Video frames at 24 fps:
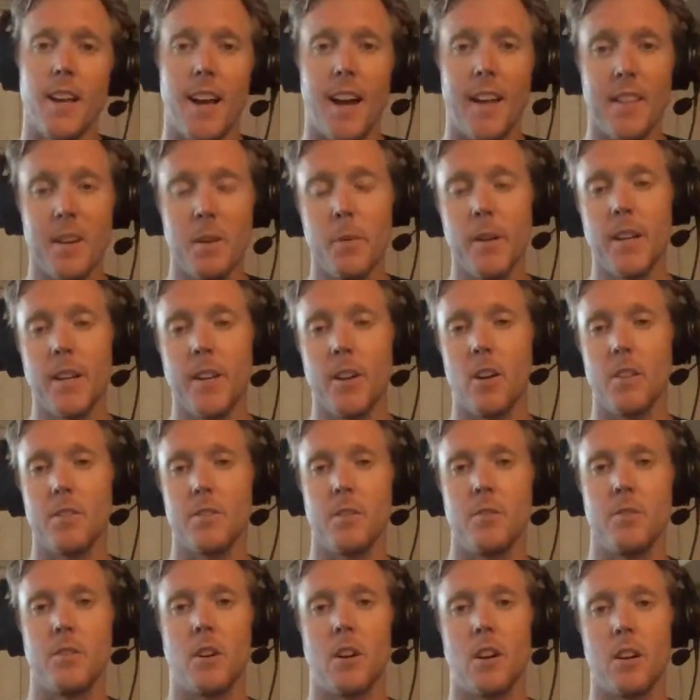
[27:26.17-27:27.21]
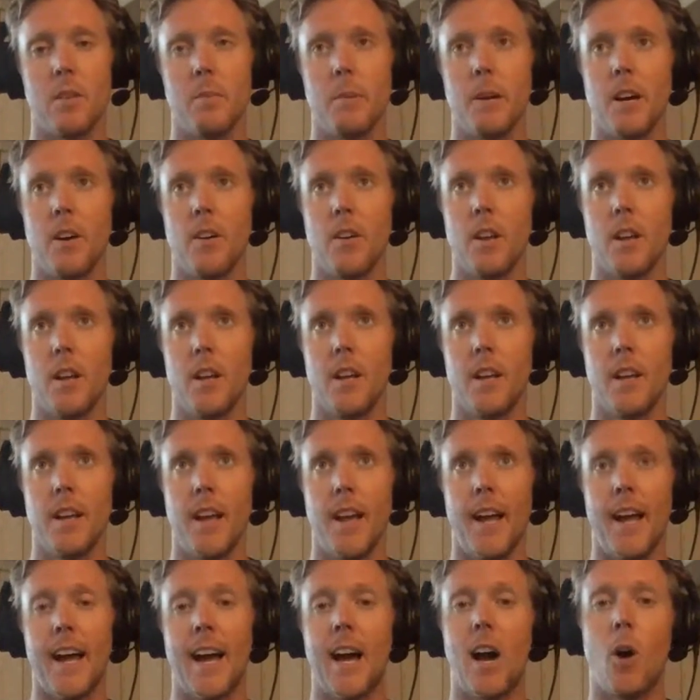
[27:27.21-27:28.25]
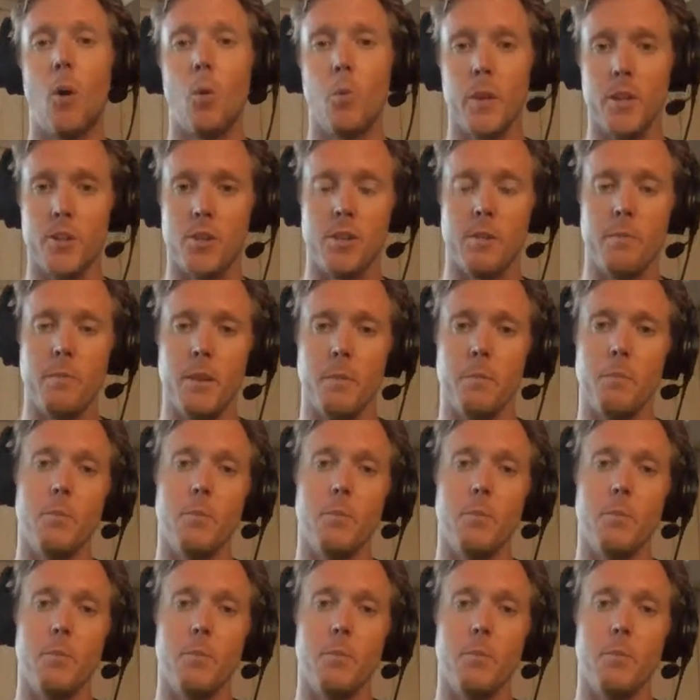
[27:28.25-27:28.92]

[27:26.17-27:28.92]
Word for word: I think we can also talk about how we should be